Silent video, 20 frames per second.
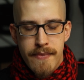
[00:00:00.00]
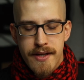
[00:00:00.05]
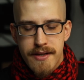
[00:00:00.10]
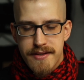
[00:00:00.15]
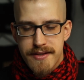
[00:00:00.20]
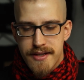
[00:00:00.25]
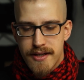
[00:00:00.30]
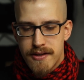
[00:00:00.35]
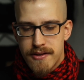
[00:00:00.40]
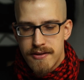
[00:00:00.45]

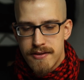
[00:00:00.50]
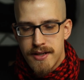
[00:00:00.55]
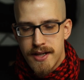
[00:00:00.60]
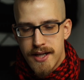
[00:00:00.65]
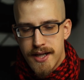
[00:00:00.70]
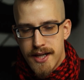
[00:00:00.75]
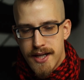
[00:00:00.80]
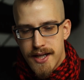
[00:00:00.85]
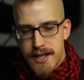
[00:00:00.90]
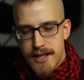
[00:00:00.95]
So
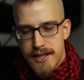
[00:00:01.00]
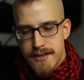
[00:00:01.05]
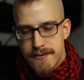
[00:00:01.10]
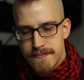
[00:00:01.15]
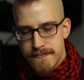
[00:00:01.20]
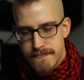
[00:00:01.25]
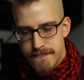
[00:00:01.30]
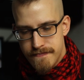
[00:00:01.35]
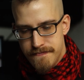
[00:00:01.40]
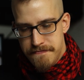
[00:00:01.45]

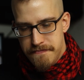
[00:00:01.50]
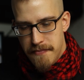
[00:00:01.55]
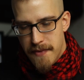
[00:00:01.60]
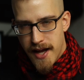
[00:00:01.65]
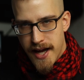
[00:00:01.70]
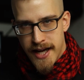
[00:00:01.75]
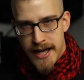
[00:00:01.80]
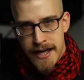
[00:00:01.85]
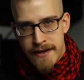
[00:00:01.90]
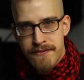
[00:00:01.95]

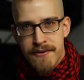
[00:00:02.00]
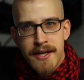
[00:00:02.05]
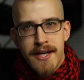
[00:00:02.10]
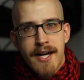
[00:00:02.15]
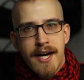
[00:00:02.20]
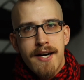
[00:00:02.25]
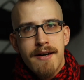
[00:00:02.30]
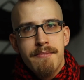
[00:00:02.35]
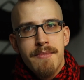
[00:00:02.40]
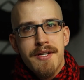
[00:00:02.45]
every
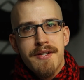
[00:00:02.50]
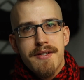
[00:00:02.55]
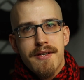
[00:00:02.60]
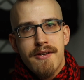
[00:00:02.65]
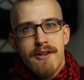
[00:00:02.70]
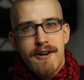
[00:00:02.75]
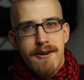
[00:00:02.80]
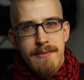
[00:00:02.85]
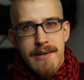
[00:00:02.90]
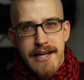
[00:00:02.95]
garment
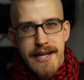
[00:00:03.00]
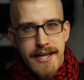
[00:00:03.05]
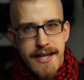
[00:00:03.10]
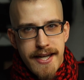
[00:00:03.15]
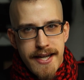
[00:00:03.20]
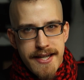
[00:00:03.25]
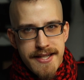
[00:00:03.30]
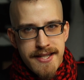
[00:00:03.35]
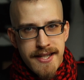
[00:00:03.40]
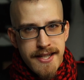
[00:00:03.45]
normally
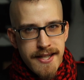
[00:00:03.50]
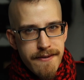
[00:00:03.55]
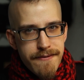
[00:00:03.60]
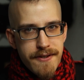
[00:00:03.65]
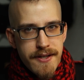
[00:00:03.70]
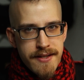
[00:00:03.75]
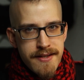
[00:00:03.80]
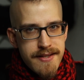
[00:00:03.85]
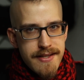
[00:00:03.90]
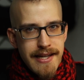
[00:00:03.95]
has a
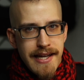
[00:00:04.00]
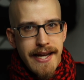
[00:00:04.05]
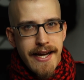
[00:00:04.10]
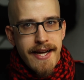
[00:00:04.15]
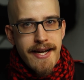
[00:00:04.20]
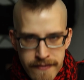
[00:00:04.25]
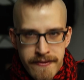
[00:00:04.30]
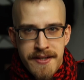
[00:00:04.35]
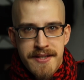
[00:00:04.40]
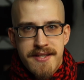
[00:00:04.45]
different sling
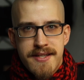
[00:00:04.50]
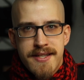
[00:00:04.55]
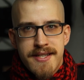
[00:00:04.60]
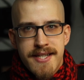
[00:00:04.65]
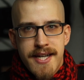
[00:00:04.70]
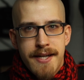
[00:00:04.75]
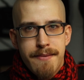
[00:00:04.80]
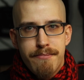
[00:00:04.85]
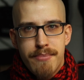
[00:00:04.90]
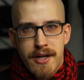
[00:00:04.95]
if it's
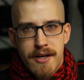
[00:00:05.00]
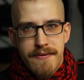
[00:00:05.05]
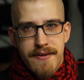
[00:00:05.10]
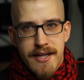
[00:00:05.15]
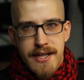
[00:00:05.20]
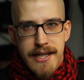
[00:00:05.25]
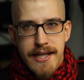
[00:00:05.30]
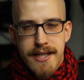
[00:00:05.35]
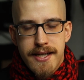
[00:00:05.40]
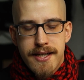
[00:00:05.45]
designed
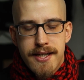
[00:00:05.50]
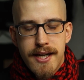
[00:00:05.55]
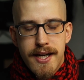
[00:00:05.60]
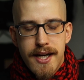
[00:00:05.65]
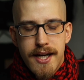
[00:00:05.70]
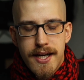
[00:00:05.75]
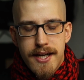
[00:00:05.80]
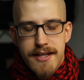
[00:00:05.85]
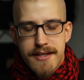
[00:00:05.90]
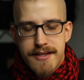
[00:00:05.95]
perfectly.
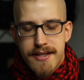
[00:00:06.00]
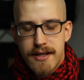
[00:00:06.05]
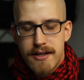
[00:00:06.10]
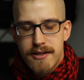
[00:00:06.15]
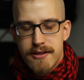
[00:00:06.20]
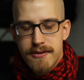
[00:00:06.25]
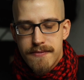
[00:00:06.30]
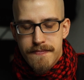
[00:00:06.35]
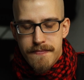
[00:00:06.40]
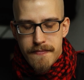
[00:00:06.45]

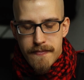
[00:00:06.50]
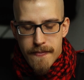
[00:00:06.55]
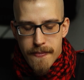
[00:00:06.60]
So